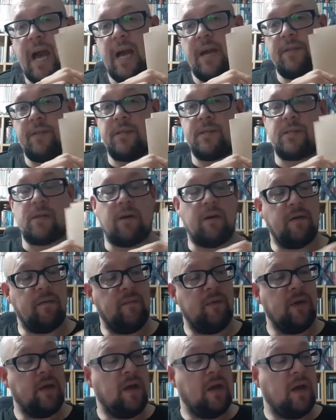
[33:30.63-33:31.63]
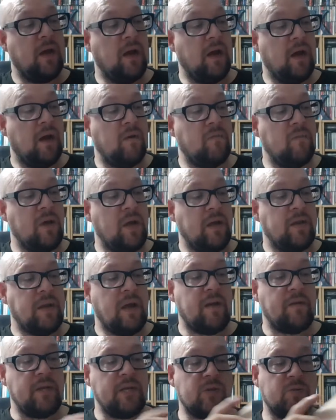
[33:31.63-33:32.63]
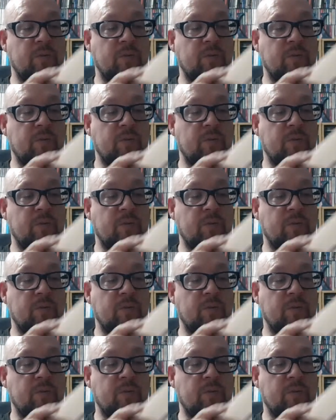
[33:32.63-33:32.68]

at the time. Um, now, these